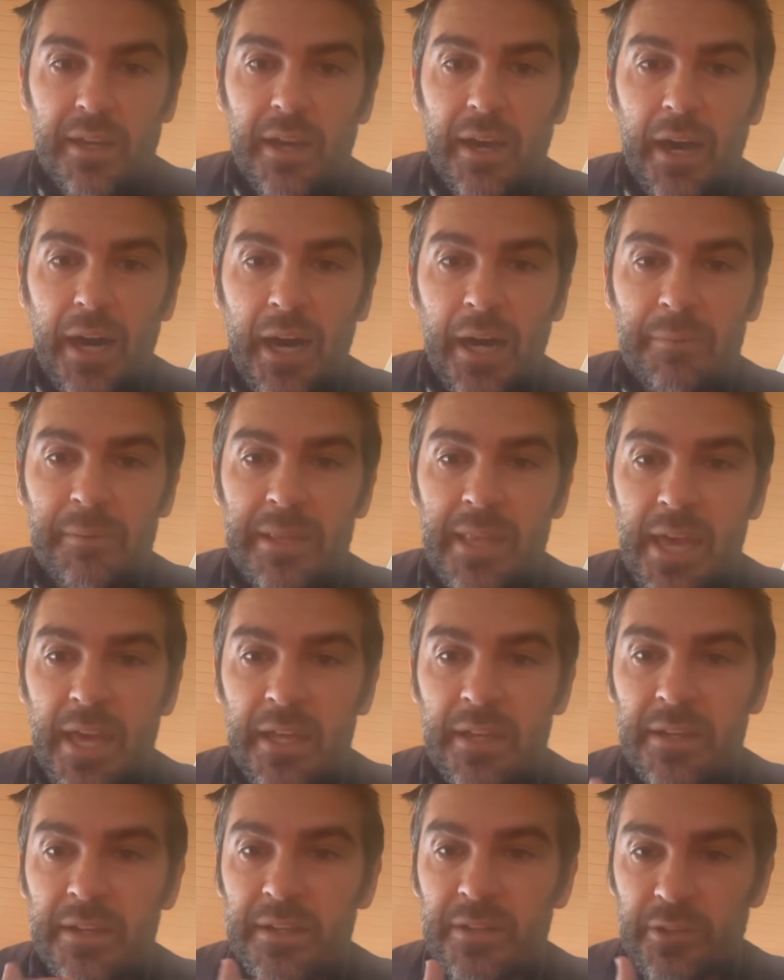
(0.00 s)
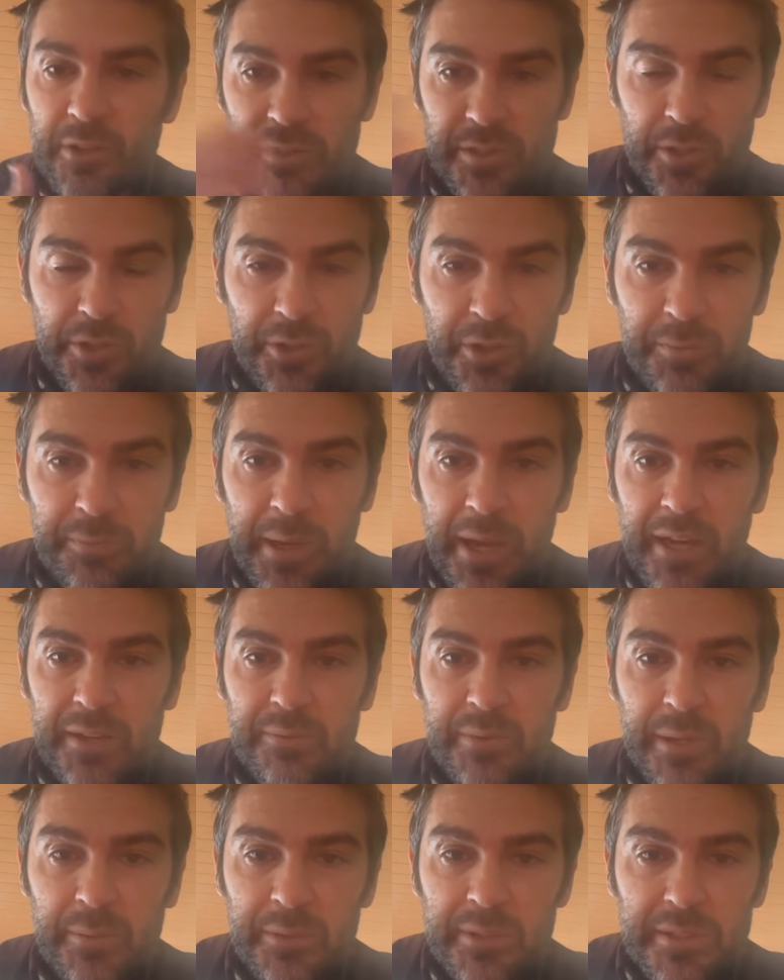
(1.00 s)
And then there's a third
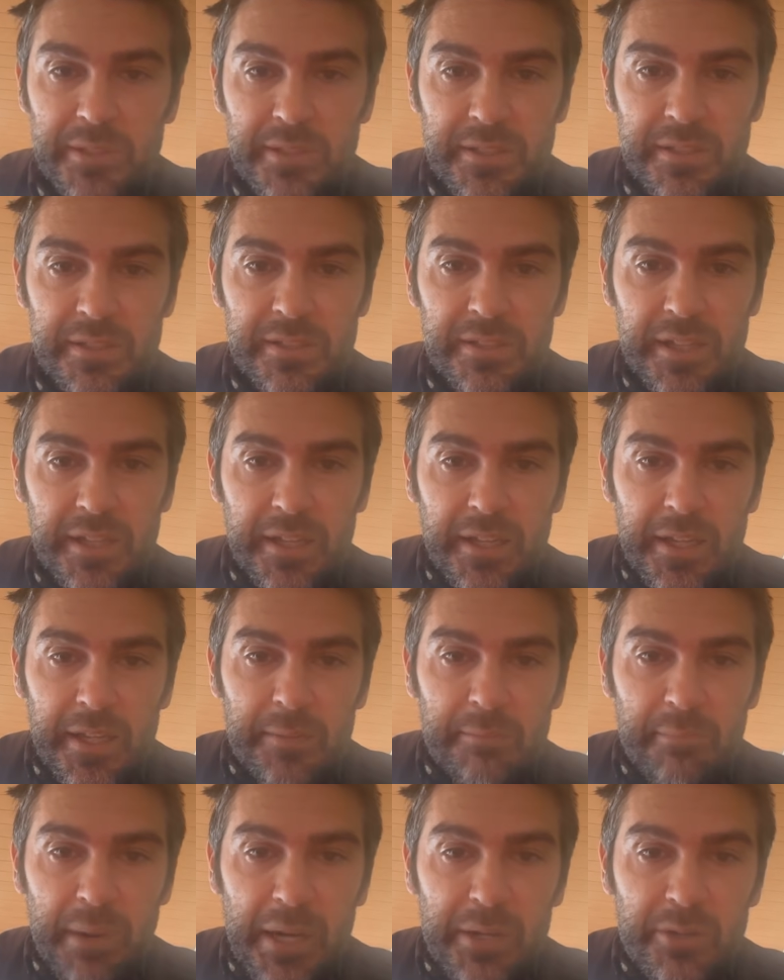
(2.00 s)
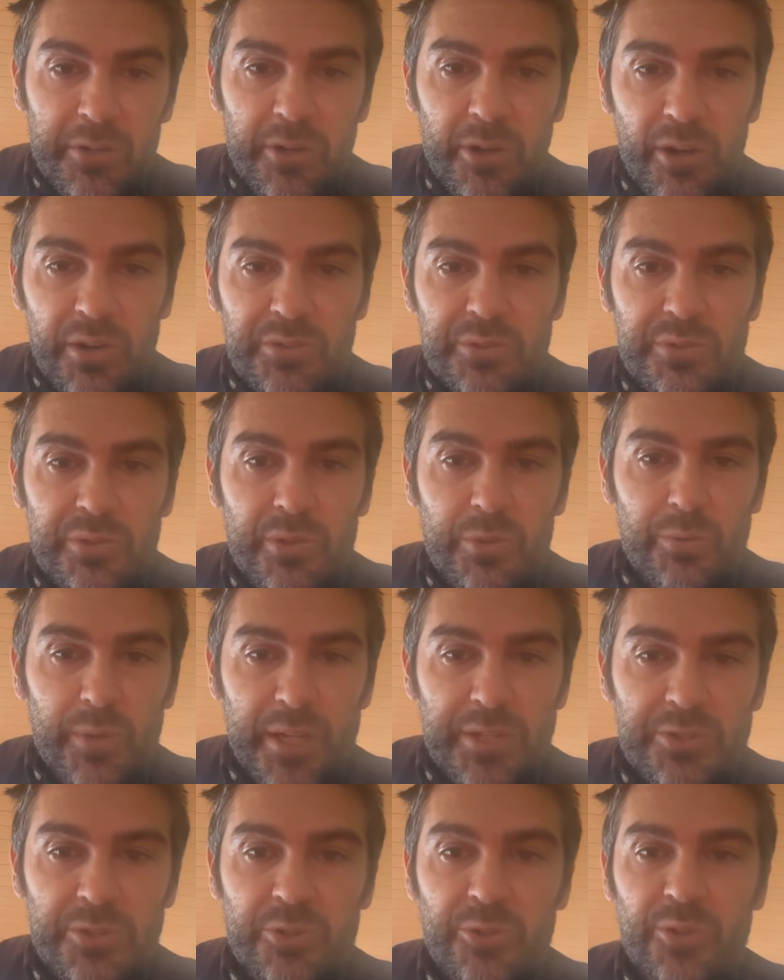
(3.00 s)
pathway, which is mitochondrial
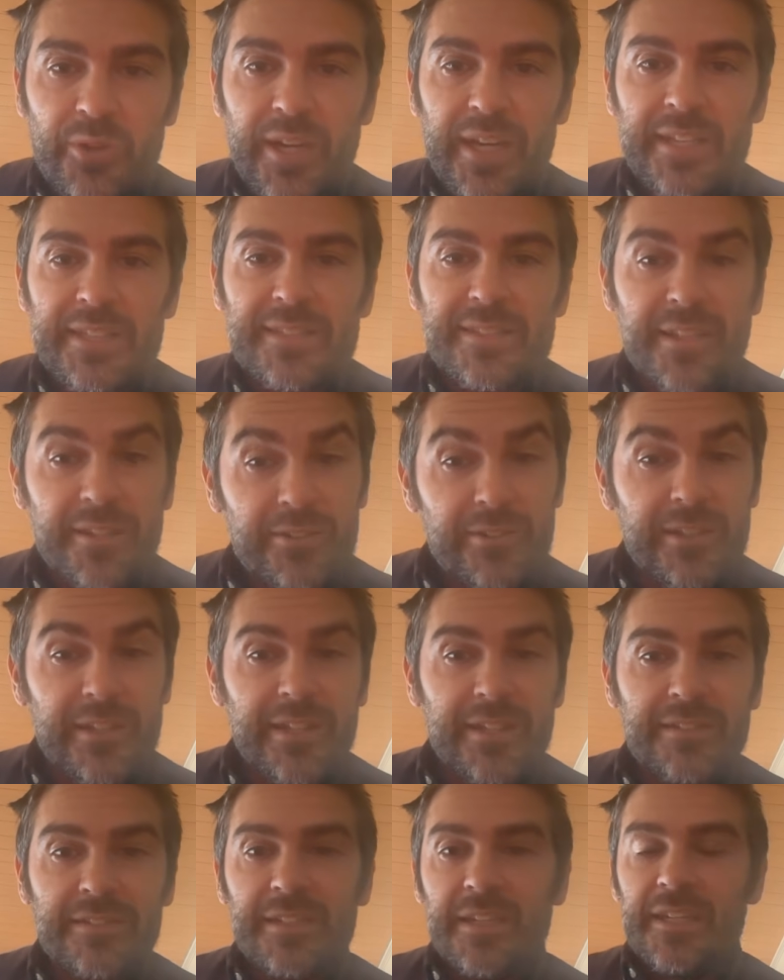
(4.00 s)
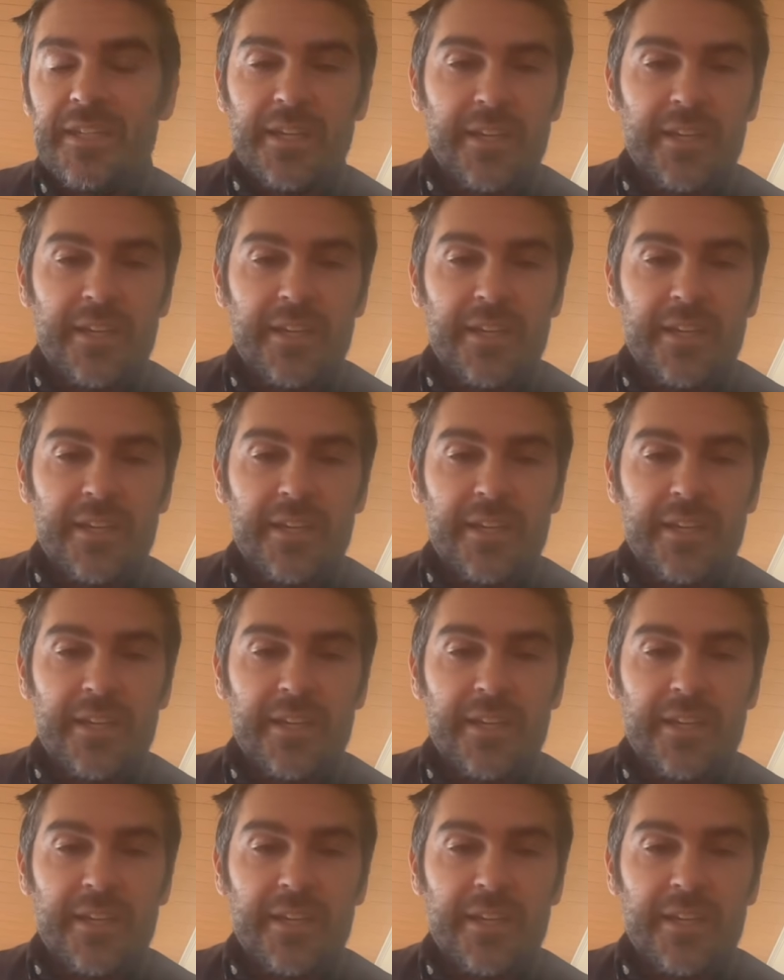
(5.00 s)
retrograde signaling.